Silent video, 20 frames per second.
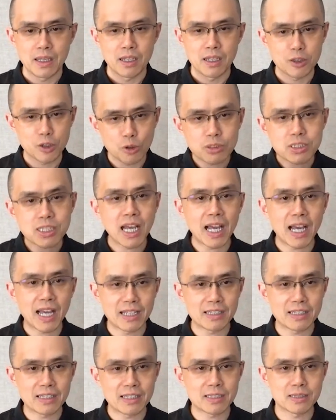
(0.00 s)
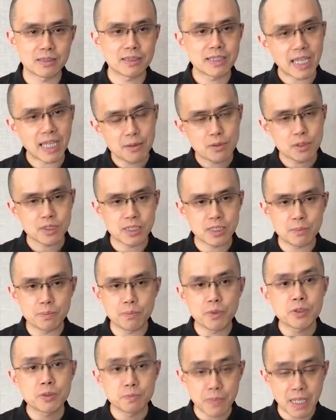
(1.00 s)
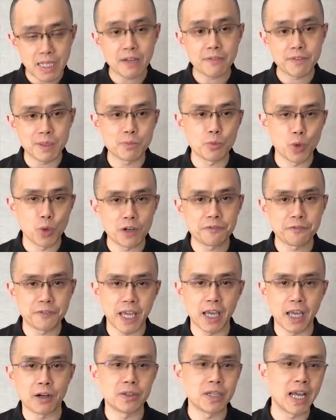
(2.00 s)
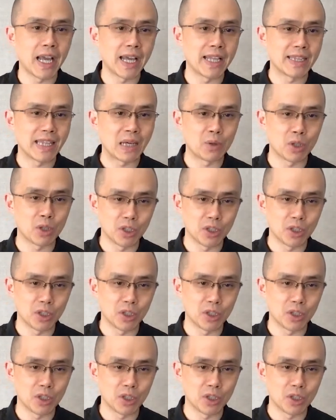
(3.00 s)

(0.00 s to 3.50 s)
Those guys, many of them will fail, and they will